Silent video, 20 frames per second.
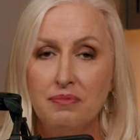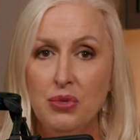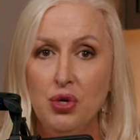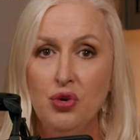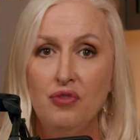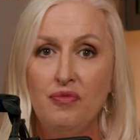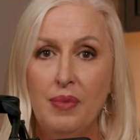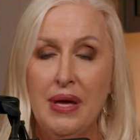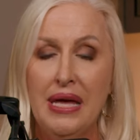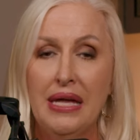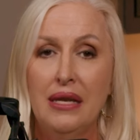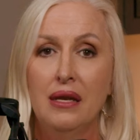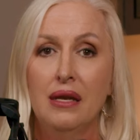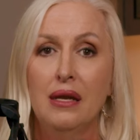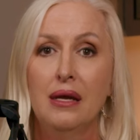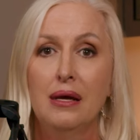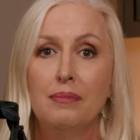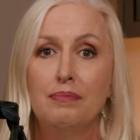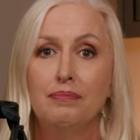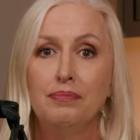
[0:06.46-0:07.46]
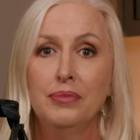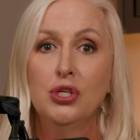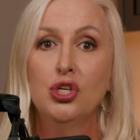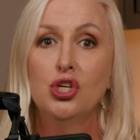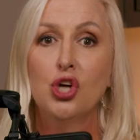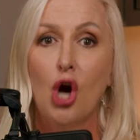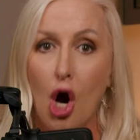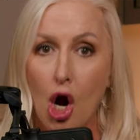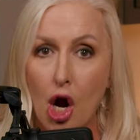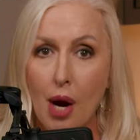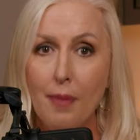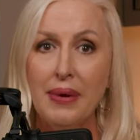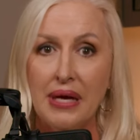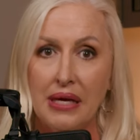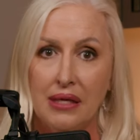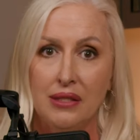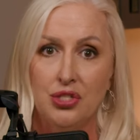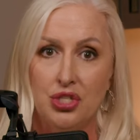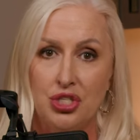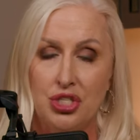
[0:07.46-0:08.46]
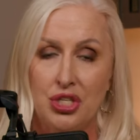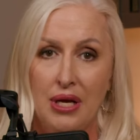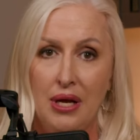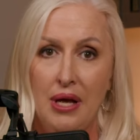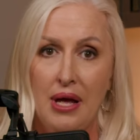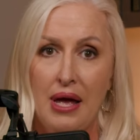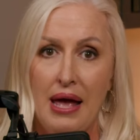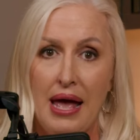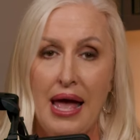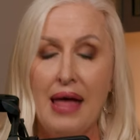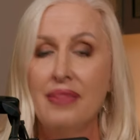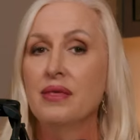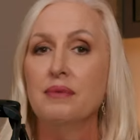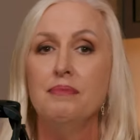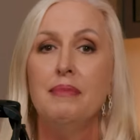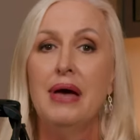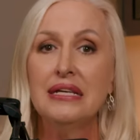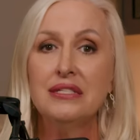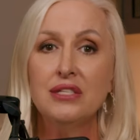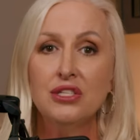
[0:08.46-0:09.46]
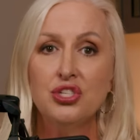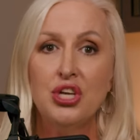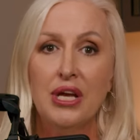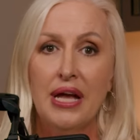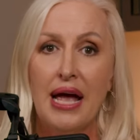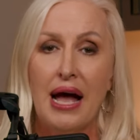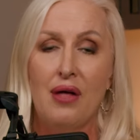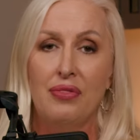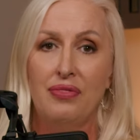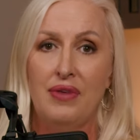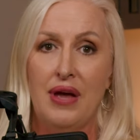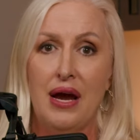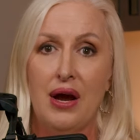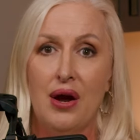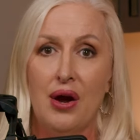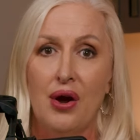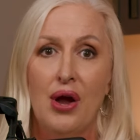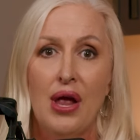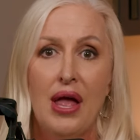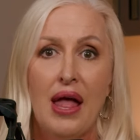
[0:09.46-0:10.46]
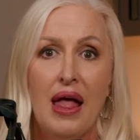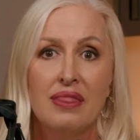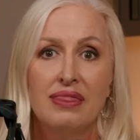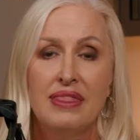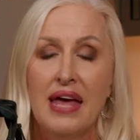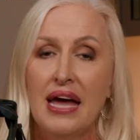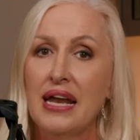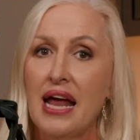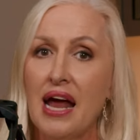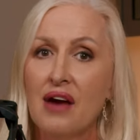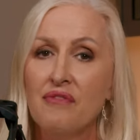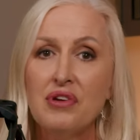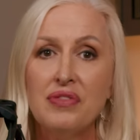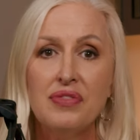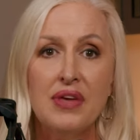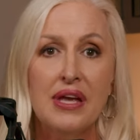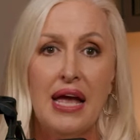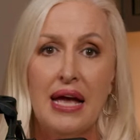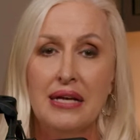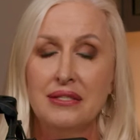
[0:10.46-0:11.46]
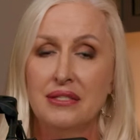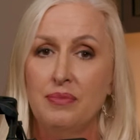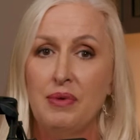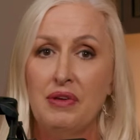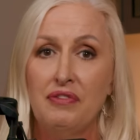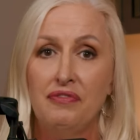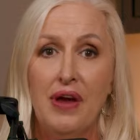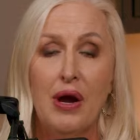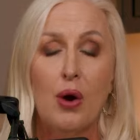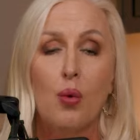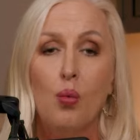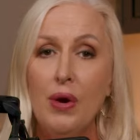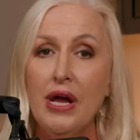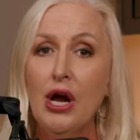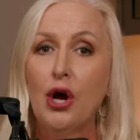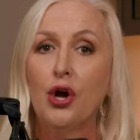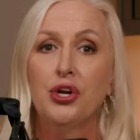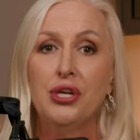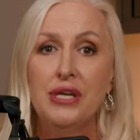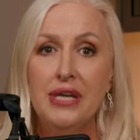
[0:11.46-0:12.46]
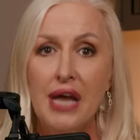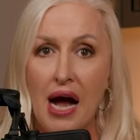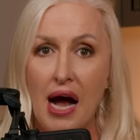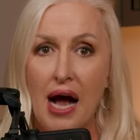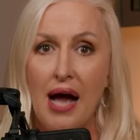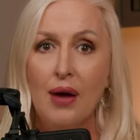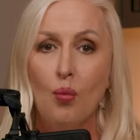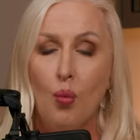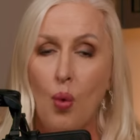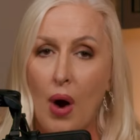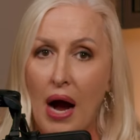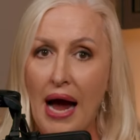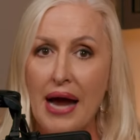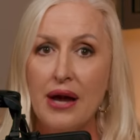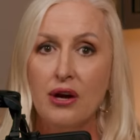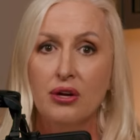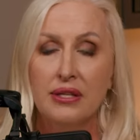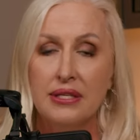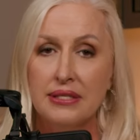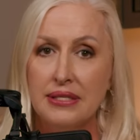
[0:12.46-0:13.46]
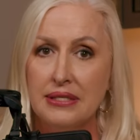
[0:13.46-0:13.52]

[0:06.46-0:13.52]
movement garbage and the messaging out there that everything has to be fair. We are not wired the